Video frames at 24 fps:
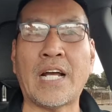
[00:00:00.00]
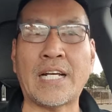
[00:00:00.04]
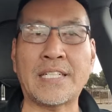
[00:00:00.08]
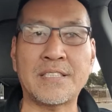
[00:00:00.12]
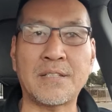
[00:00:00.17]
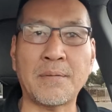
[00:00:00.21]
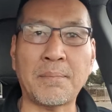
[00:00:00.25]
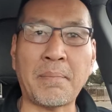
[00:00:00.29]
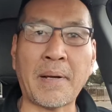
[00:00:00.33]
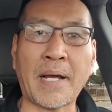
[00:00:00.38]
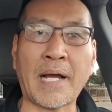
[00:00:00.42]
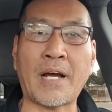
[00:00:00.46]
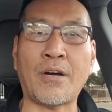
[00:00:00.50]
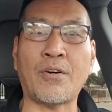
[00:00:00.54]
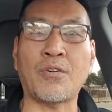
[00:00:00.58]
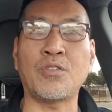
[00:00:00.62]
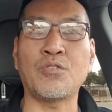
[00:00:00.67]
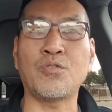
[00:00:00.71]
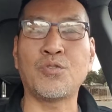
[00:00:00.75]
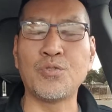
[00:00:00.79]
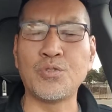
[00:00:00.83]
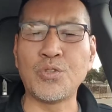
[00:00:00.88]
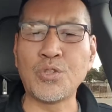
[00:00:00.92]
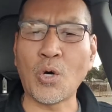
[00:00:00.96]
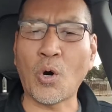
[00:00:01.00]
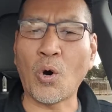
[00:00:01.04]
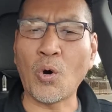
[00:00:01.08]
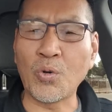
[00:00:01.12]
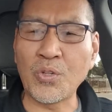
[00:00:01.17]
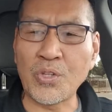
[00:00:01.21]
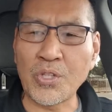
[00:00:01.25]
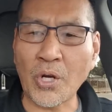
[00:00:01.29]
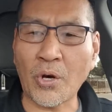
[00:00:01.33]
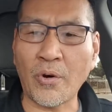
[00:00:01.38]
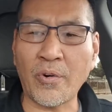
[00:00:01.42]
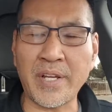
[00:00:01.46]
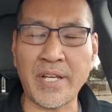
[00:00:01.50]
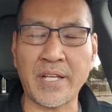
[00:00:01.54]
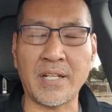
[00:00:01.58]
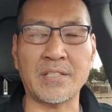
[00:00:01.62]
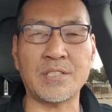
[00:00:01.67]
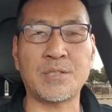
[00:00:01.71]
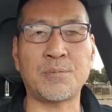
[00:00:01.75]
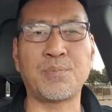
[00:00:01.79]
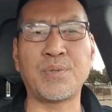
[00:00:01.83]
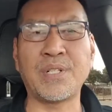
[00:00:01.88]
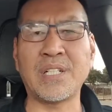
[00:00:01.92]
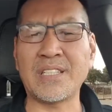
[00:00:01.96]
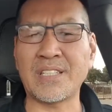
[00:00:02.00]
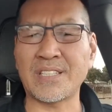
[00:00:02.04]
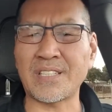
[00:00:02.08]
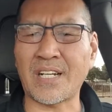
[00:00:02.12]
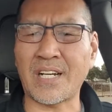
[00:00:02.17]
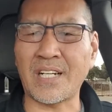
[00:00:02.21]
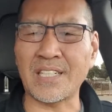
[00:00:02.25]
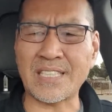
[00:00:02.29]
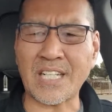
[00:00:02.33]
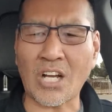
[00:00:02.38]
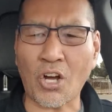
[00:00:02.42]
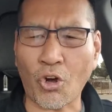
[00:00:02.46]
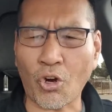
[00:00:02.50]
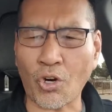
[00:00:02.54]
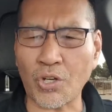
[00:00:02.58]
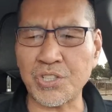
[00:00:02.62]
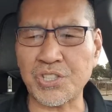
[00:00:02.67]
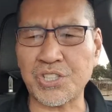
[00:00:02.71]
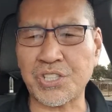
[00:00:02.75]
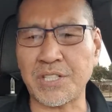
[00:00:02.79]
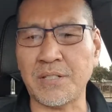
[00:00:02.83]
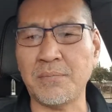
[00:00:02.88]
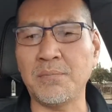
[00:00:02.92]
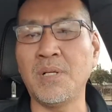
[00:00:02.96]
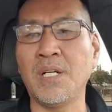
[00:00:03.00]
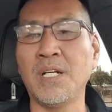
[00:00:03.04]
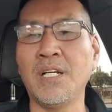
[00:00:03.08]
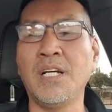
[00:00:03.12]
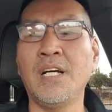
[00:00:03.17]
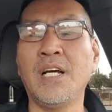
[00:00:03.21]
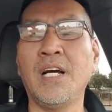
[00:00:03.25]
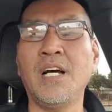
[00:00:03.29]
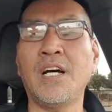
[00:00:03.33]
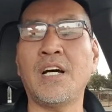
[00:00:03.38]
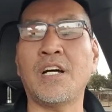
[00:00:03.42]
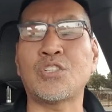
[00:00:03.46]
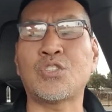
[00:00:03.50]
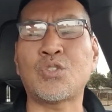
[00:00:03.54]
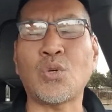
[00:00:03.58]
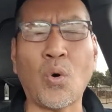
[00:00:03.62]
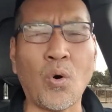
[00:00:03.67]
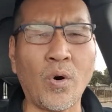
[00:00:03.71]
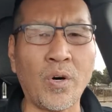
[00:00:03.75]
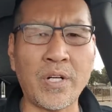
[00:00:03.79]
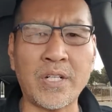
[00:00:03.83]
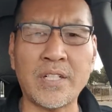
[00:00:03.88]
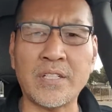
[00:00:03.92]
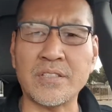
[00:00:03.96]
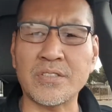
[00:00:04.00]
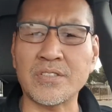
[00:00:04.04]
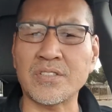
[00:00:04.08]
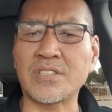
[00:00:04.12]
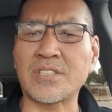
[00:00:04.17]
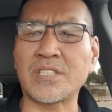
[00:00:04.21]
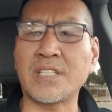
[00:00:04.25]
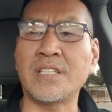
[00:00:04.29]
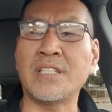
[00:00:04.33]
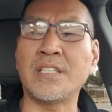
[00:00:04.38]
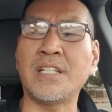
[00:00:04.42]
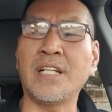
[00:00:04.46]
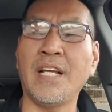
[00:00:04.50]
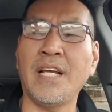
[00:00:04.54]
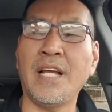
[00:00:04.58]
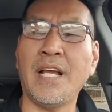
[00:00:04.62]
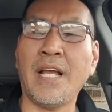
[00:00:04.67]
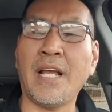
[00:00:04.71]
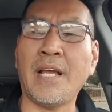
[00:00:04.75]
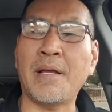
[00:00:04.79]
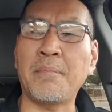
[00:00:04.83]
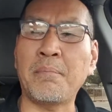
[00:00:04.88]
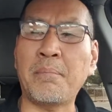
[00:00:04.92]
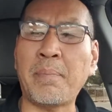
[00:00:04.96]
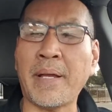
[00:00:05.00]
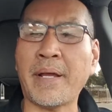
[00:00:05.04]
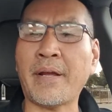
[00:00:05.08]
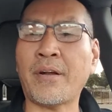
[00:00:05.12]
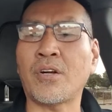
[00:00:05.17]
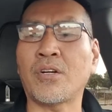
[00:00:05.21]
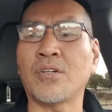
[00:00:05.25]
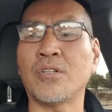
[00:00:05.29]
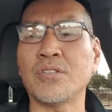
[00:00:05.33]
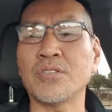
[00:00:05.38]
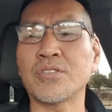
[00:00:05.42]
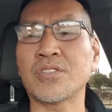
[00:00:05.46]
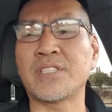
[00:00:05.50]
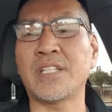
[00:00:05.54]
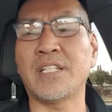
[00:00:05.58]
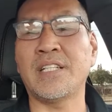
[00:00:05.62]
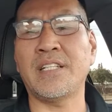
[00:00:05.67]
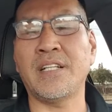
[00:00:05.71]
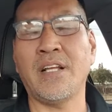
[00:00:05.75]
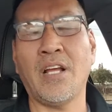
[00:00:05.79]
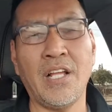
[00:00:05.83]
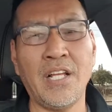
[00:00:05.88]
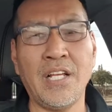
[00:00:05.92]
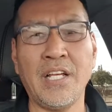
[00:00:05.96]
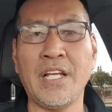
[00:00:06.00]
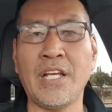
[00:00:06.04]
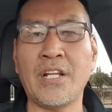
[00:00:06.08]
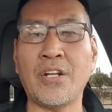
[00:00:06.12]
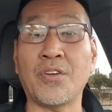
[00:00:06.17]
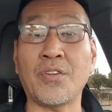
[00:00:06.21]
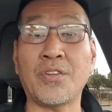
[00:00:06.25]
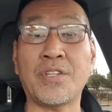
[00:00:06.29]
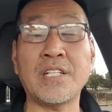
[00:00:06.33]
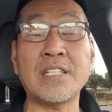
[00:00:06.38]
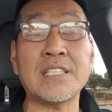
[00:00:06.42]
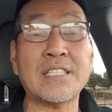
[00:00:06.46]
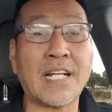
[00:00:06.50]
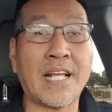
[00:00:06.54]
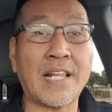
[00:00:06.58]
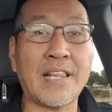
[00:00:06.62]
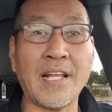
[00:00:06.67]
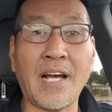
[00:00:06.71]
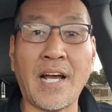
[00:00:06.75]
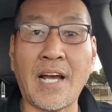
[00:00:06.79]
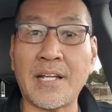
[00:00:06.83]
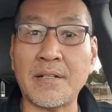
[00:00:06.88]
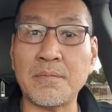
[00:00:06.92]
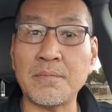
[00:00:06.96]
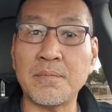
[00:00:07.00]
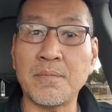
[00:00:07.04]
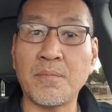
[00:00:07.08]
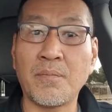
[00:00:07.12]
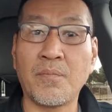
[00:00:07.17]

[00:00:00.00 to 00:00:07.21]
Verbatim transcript: has the power, who annoy us, bring us hardship, uh, toils, and and perils, and you know things like that.